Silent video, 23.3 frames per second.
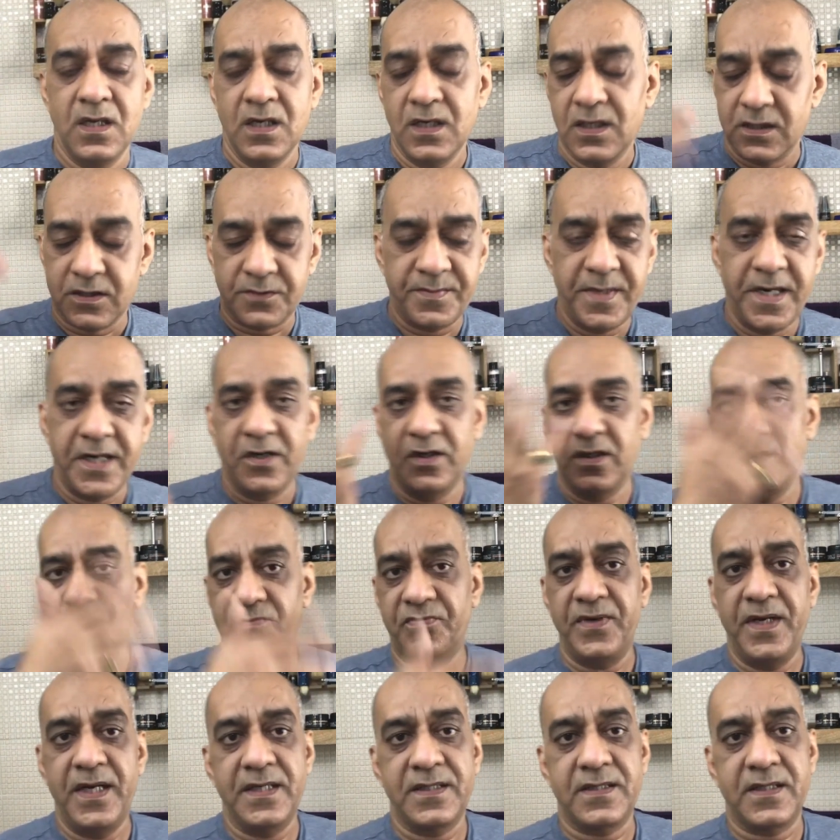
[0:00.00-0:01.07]
spray it on your
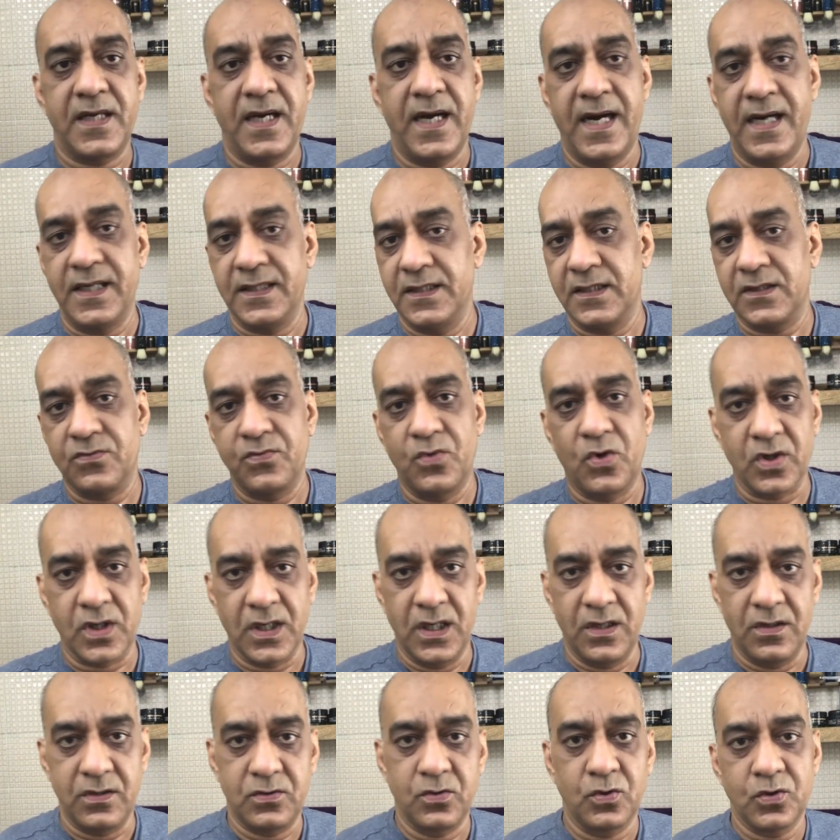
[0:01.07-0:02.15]
face, and just walk
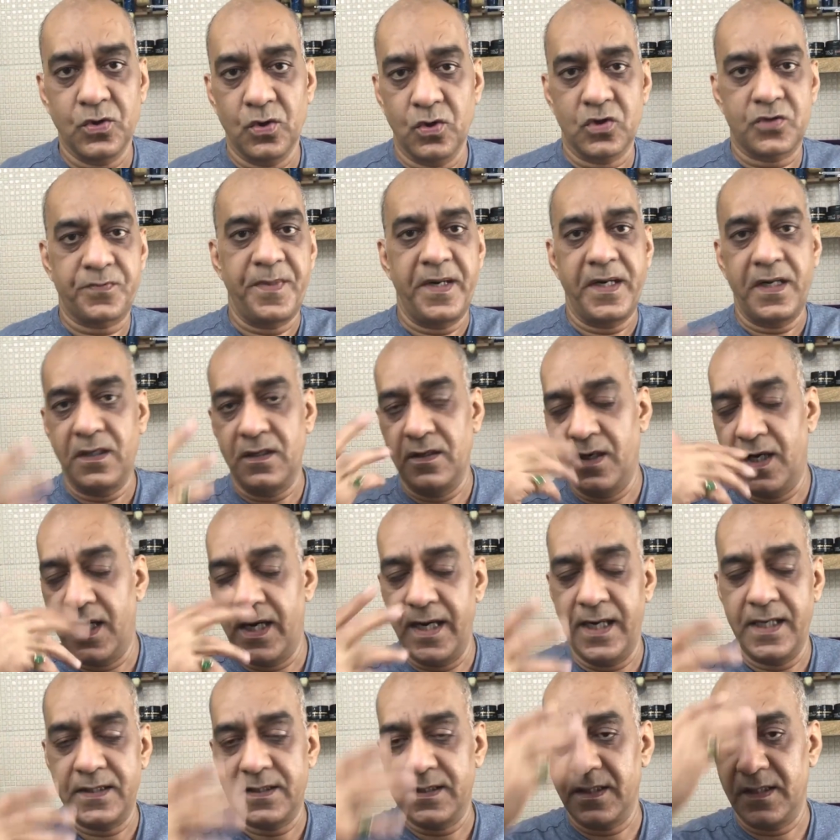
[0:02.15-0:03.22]
out. Don't spray it in your
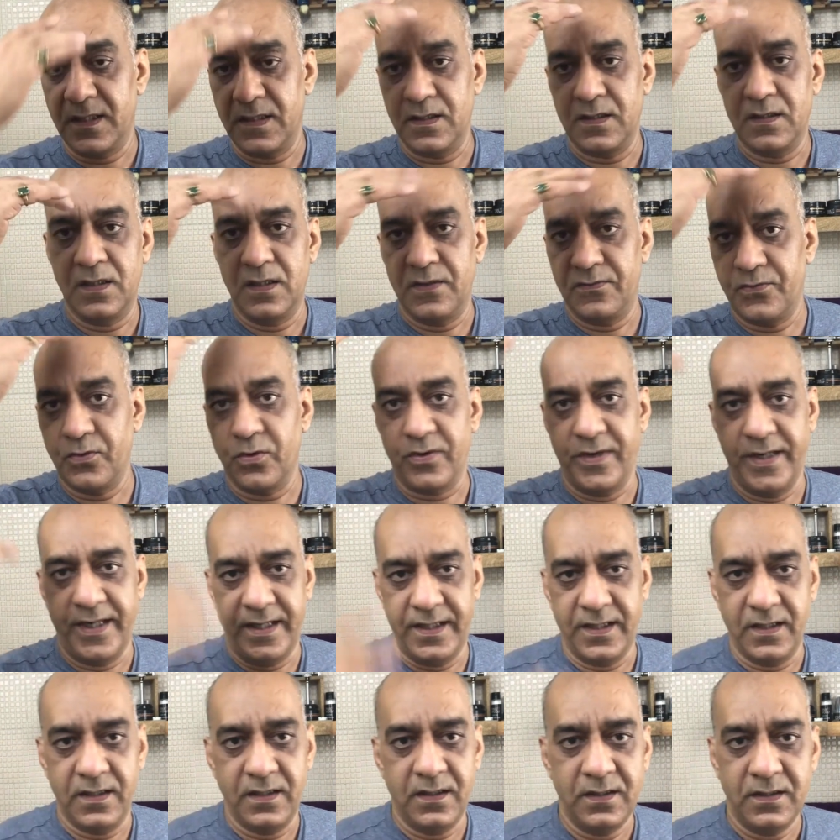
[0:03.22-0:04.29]
eyes and
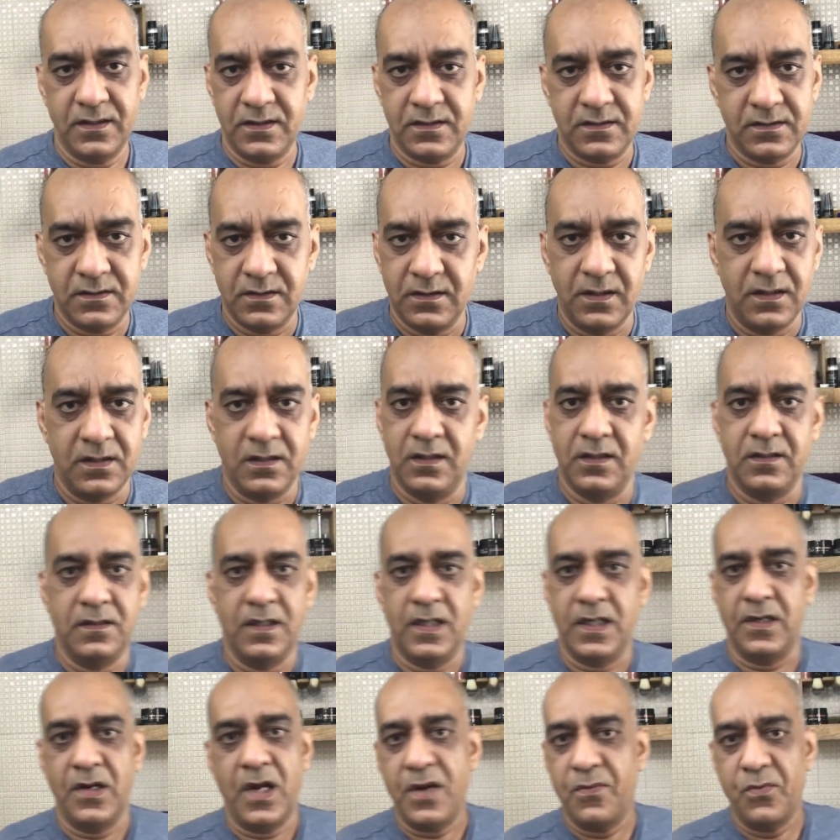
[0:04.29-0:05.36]
forehead.
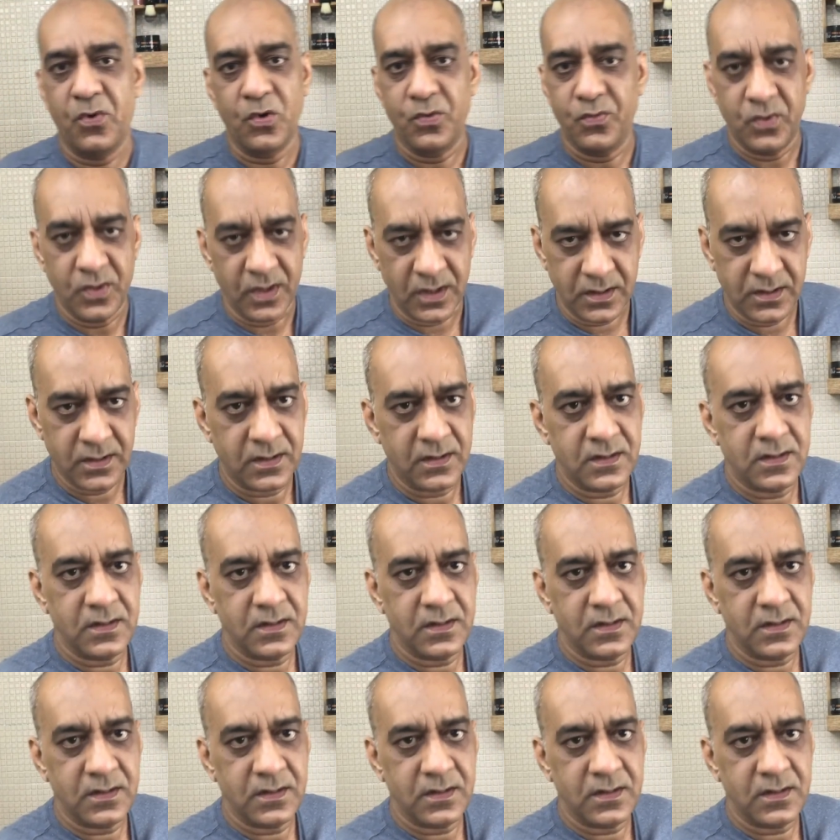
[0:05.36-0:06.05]
It won't work.